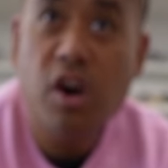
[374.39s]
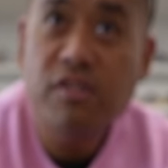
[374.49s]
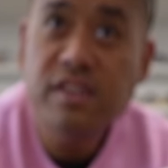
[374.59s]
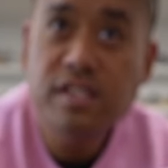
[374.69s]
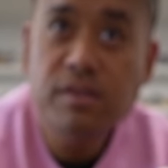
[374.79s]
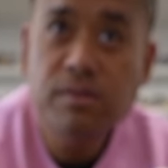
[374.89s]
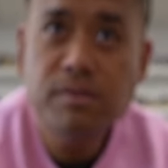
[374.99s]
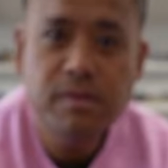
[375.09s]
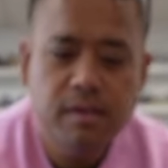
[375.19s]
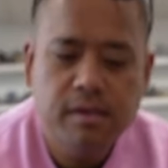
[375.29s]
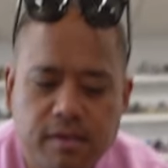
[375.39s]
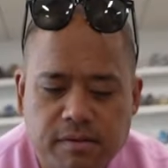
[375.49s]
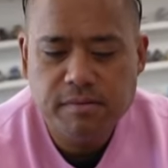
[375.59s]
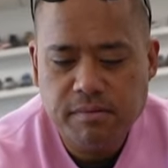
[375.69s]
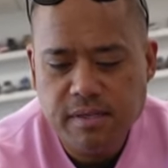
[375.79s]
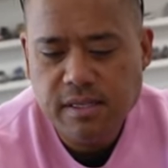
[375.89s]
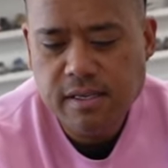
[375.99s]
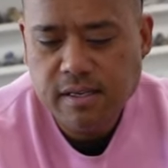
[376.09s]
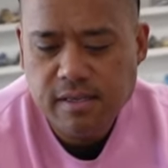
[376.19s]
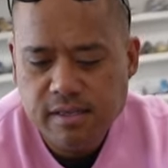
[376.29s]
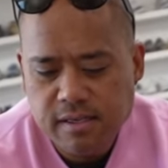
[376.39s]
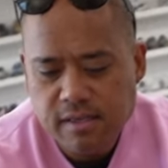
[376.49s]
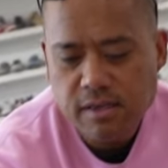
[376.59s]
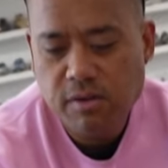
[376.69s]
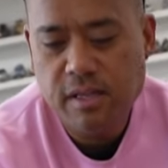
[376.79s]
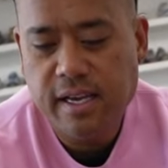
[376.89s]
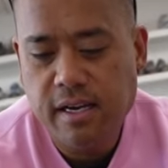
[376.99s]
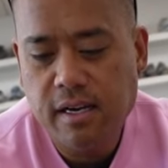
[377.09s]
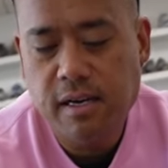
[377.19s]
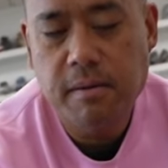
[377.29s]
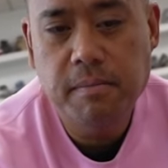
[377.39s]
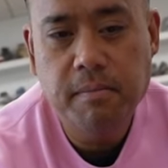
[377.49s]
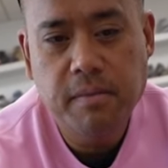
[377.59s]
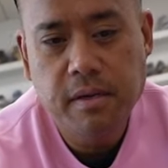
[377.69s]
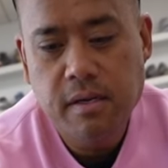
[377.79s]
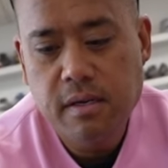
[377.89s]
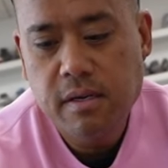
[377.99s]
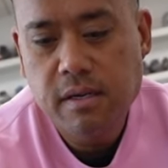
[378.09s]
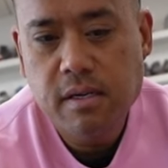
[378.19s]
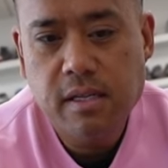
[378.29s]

Harvest gold? I think so. I might be wrong on that, but I'm glad it came with the green.